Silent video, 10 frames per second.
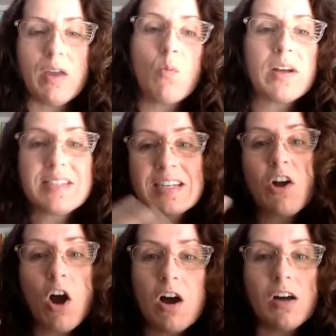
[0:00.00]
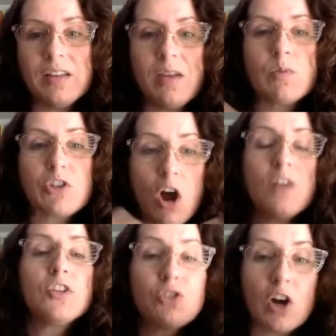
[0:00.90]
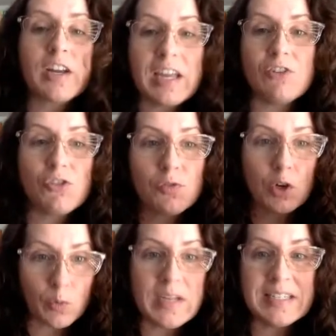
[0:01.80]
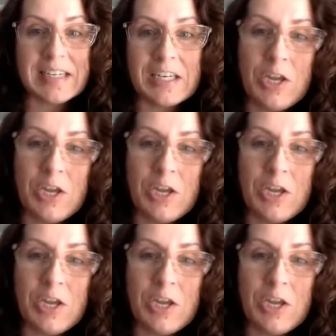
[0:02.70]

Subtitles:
It was called the Dark Ages for a reason,